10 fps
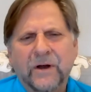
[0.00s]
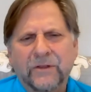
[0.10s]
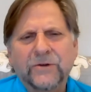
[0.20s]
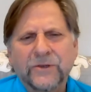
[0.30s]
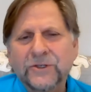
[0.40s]

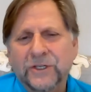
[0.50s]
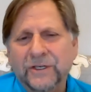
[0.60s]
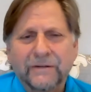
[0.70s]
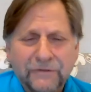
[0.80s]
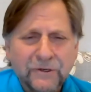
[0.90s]
usually
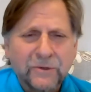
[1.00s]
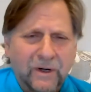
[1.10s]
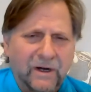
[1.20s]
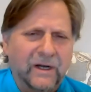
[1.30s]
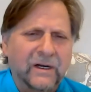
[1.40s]
a few
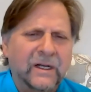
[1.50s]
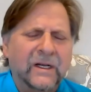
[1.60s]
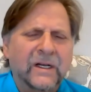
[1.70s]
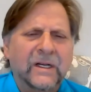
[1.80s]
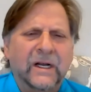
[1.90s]
are,
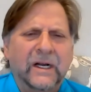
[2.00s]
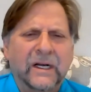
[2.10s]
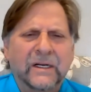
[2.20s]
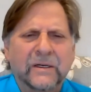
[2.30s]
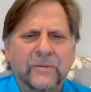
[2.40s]

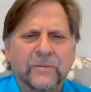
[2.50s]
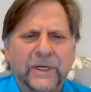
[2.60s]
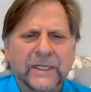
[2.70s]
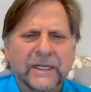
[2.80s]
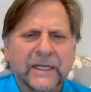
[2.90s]

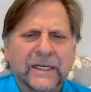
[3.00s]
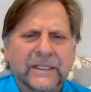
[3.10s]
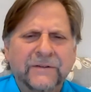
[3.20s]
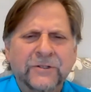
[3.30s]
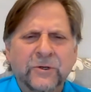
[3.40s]
but it
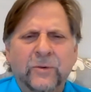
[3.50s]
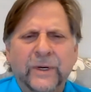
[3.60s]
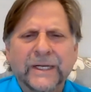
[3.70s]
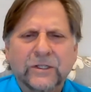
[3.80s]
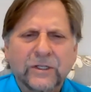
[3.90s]
gives you a way
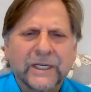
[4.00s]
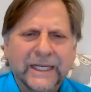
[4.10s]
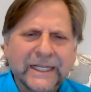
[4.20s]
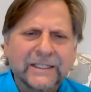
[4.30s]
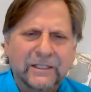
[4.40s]
to look
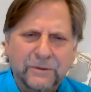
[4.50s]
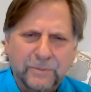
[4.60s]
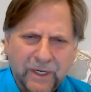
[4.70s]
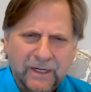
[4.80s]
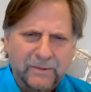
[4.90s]
into the
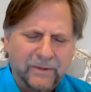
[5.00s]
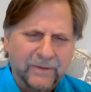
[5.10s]
problem.